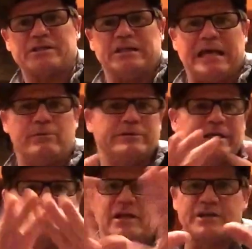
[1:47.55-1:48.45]
And I will
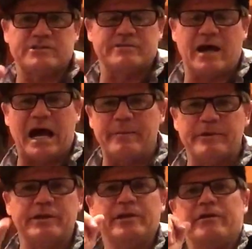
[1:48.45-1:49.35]
take lots of time
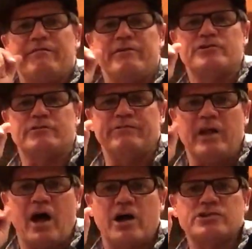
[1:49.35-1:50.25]
in future
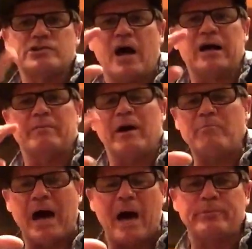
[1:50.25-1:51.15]
vlogs to talk about
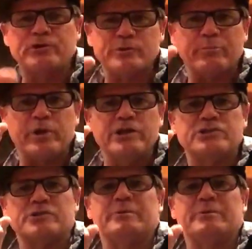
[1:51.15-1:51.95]
paupers and princes,